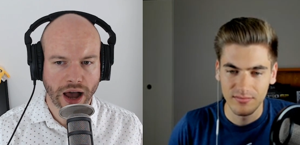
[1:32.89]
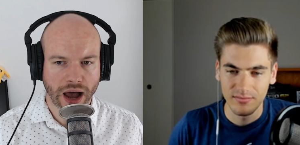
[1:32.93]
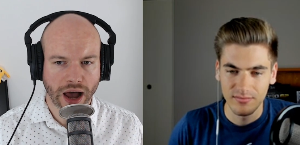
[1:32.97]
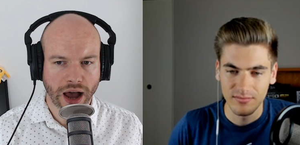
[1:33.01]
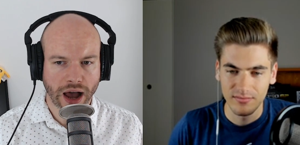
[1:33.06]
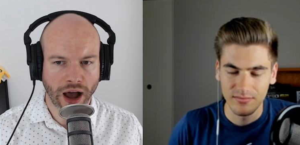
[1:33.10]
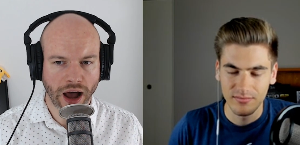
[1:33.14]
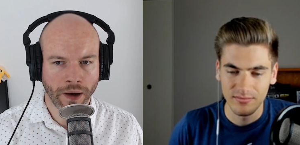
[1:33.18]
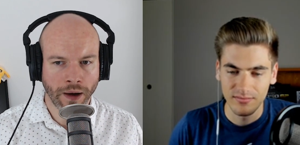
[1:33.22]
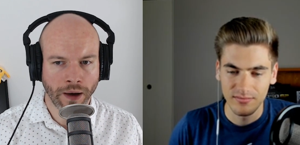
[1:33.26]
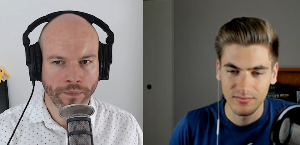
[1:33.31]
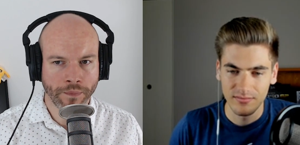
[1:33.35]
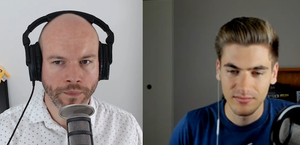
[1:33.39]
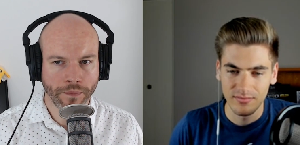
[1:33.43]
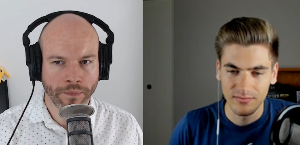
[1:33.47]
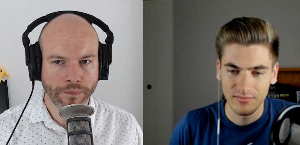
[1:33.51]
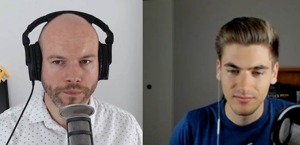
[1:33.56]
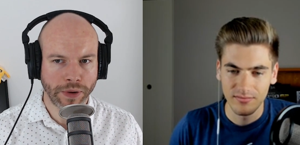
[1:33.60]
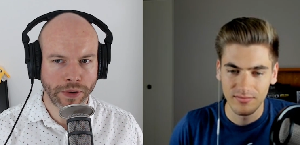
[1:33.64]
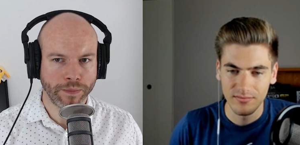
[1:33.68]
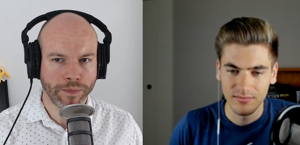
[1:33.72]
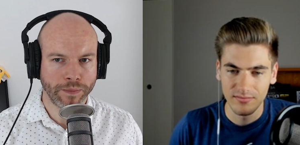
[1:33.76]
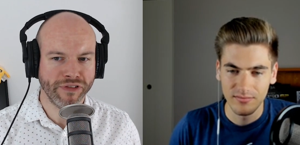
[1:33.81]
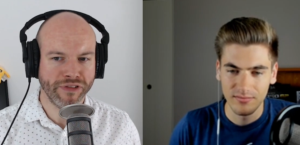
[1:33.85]
Speaker 1: Um,
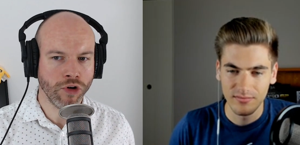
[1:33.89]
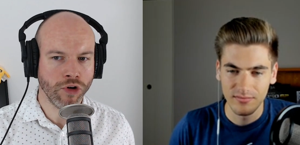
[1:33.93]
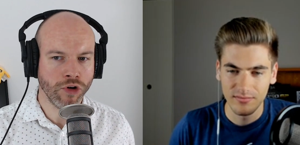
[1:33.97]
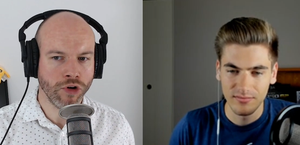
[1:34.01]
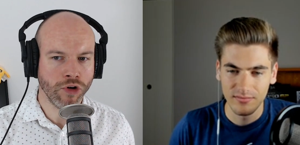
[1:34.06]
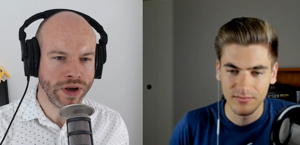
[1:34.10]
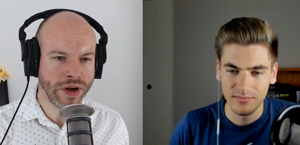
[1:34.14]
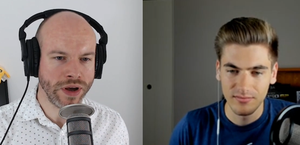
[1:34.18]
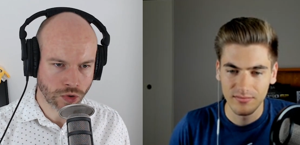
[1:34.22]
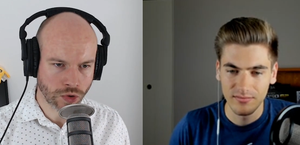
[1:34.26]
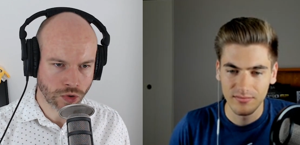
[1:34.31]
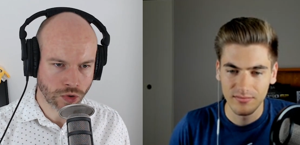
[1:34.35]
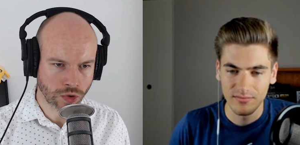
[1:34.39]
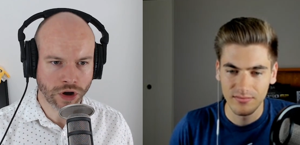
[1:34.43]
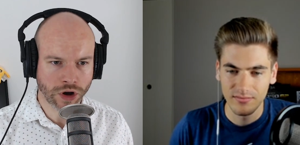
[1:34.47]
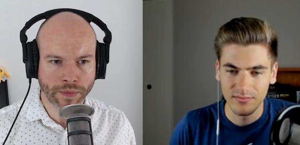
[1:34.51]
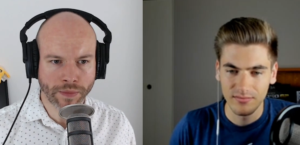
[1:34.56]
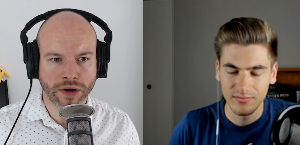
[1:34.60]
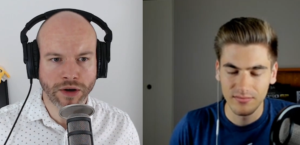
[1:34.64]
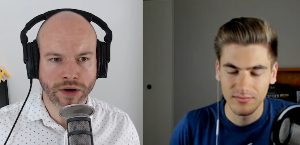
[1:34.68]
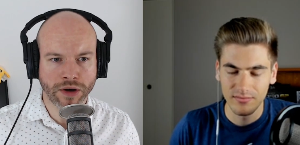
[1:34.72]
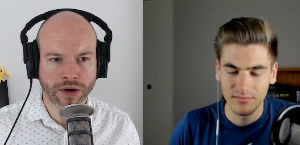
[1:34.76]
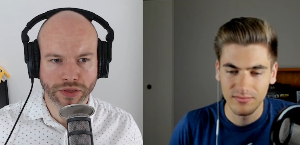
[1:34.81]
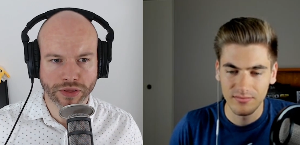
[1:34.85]
but before we talk
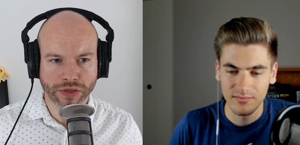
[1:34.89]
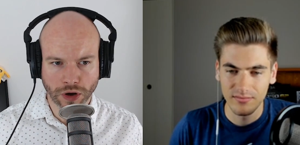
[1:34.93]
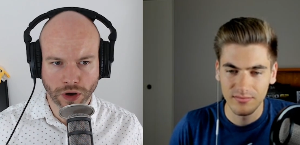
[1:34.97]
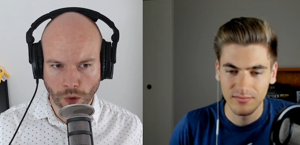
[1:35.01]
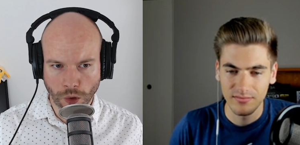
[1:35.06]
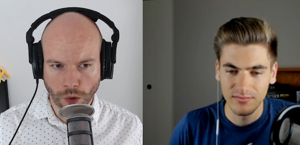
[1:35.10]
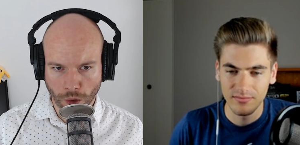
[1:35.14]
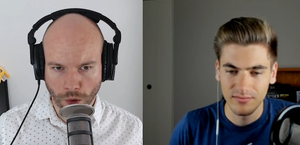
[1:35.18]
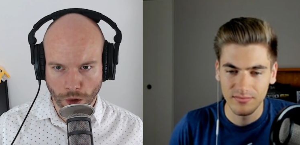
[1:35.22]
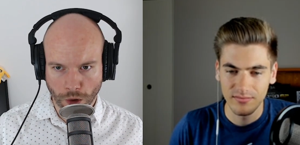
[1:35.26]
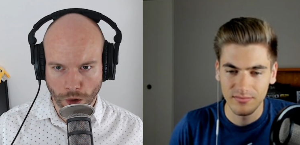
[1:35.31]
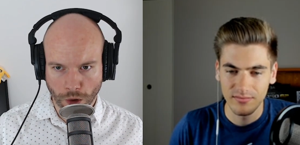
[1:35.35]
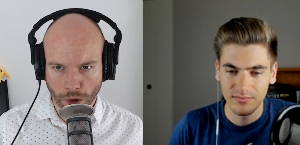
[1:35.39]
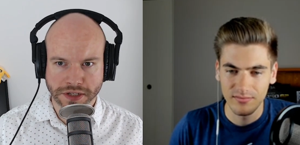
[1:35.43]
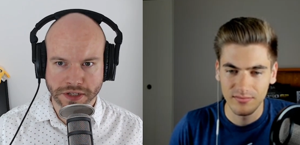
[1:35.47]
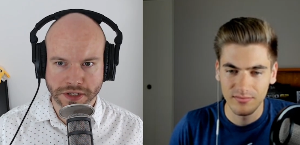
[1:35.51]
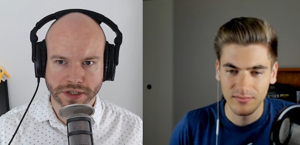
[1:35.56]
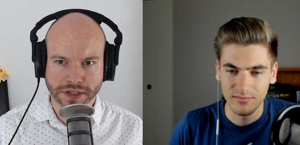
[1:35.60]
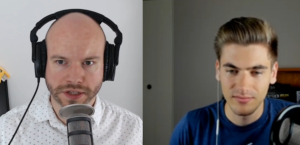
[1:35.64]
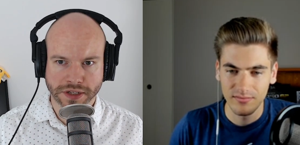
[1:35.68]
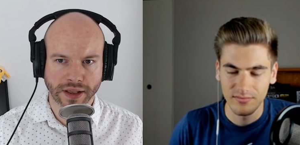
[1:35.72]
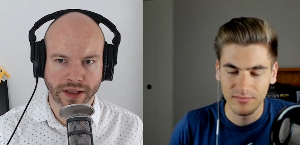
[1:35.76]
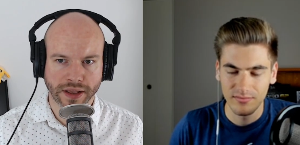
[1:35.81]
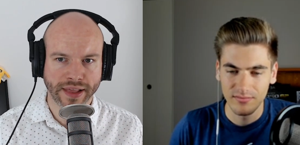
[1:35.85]
about the
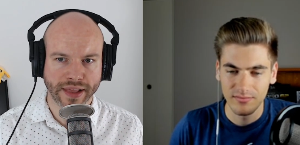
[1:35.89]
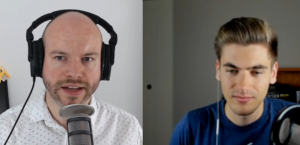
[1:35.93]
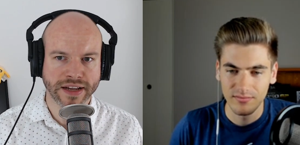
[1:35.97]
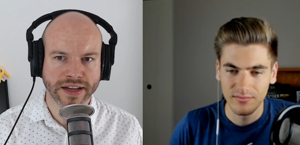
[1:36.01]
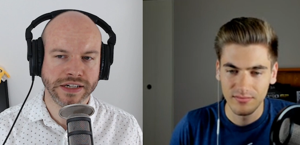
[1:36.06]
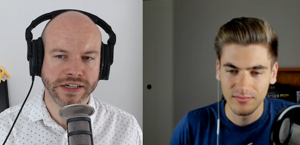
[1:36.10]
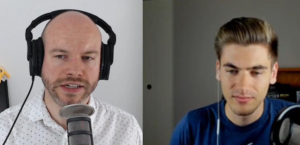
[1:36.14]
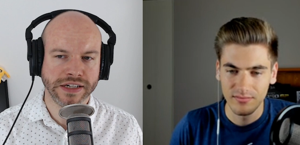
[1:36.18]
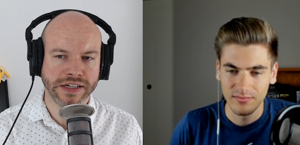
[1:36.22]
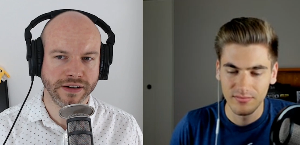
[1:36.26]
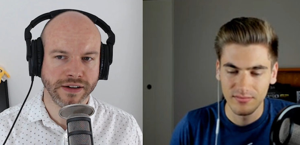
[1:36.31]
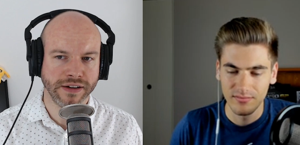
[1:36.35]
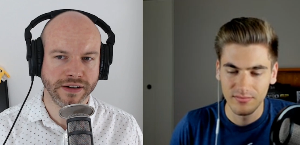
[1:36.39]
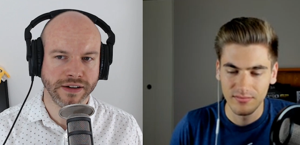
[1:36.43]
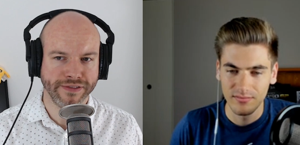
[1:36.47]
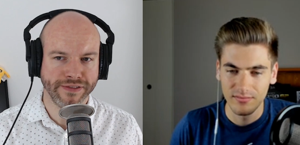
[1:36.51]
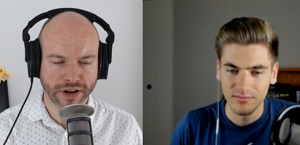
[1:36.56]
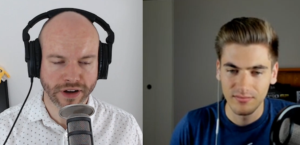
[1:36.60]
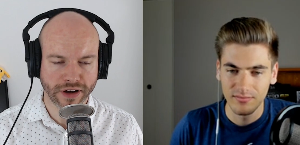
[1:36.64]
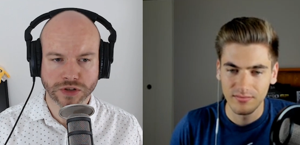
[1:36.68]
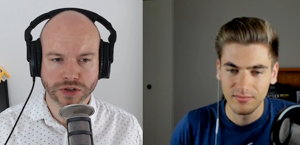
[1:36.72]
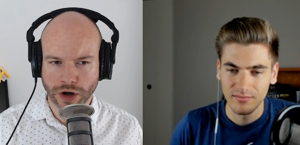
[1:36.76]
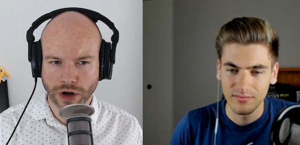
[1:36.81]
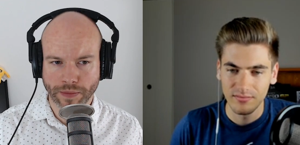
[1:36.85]
course, let's
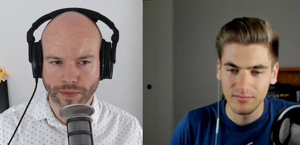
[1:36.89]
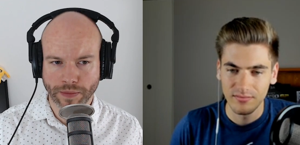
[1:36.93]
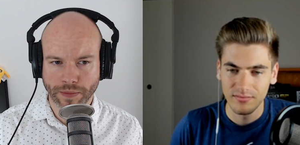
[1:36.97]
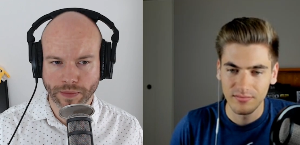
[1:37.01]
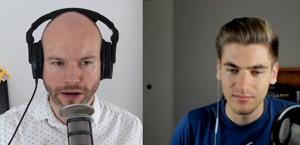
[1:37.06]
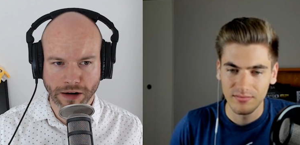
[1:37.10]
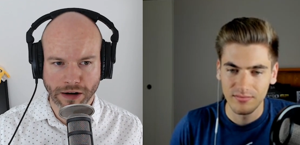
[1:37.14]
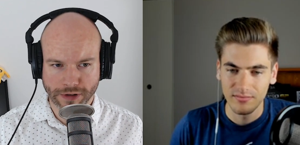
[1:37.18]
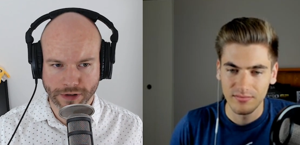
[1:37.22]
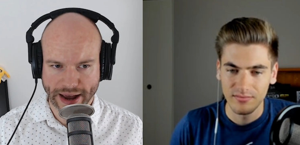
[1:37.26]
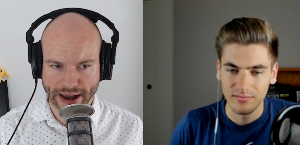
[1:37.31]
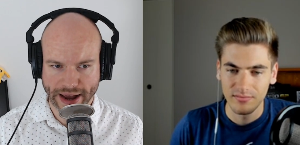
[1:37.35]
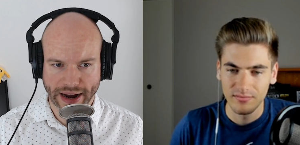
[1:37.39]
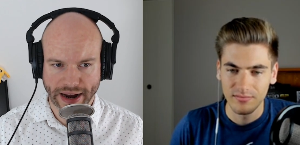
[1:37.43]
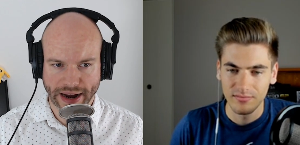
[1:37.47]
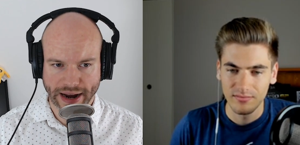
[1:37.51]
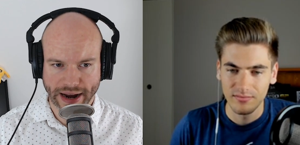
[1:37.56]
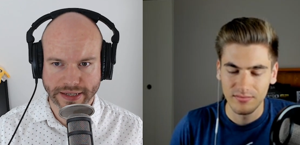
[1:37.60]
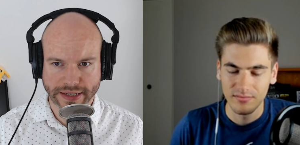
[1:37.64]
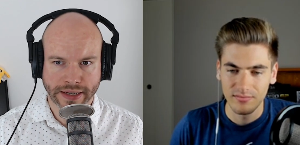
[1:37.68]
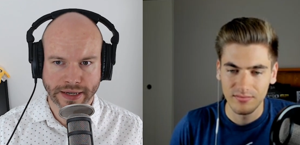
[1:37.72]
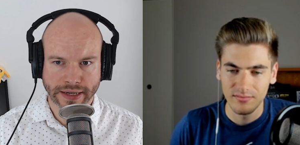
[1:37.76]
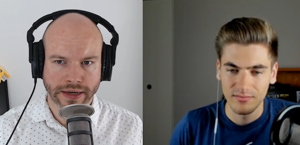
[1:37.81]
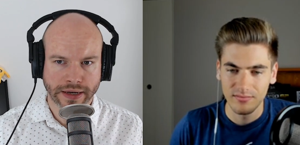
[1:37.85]
first talk about
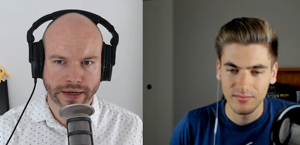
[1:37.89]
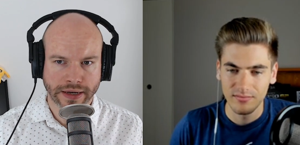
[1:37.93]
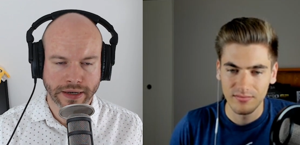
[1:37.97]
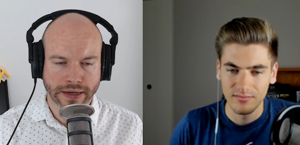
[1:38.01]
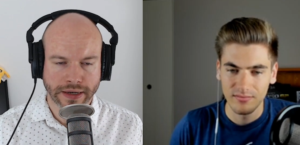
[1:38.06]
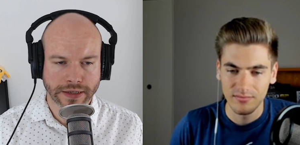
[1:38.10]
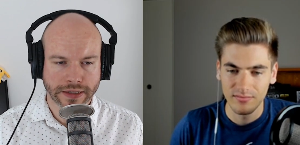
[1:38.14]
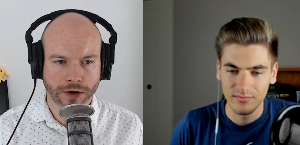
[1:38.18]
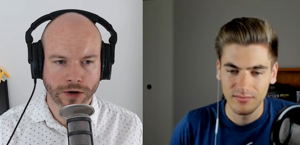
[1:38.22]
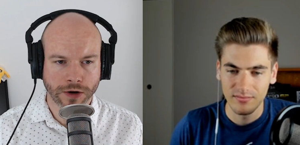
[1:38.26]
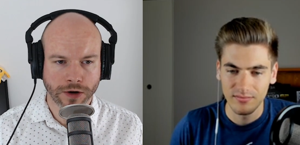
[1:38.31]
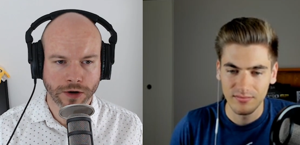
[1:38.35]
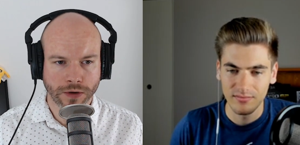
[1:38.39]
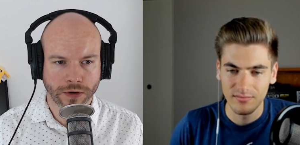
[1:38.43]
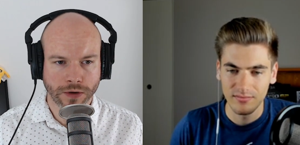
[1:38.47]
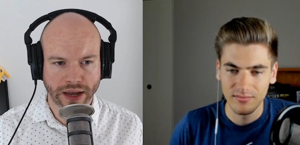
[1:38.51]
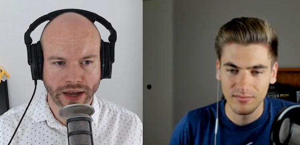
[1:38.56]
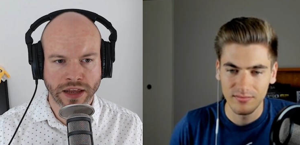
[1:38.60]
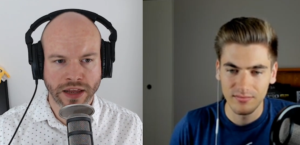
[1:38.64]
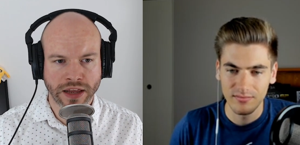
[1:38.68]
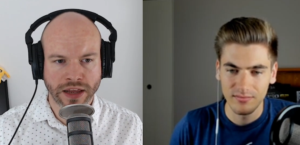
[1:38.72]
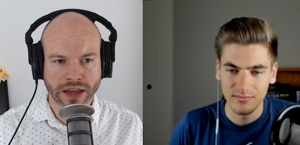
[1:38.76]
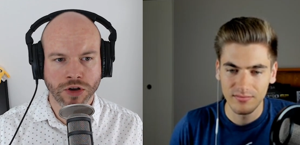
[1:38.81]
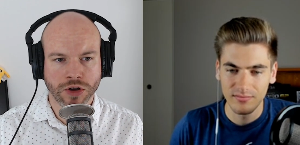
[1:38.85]
React. So
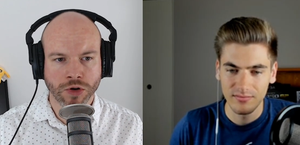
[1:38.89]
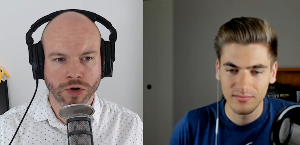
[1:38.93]
in